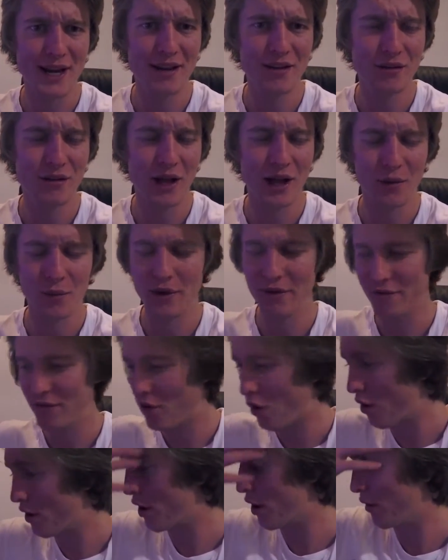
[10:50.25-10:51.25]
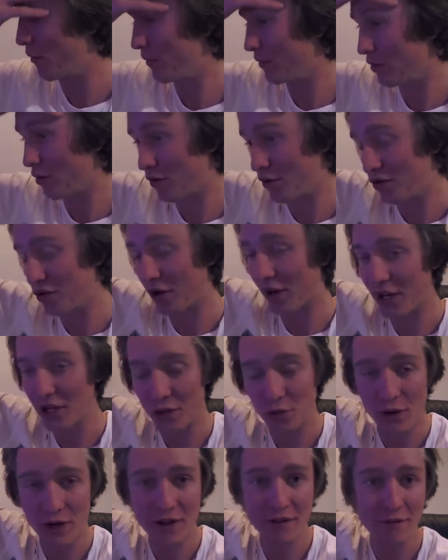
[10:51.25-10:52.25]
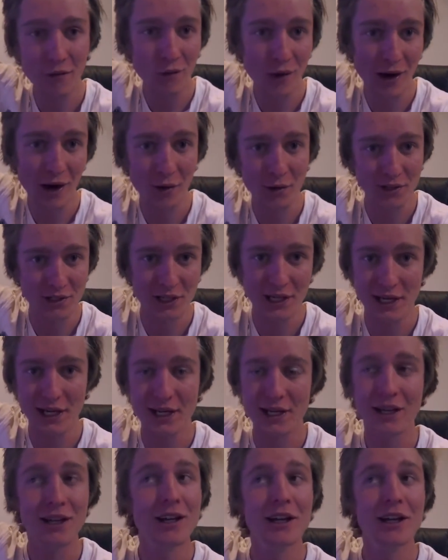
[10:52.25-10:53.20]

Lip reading: Like, we've gone up, no joke, in 24 hours, like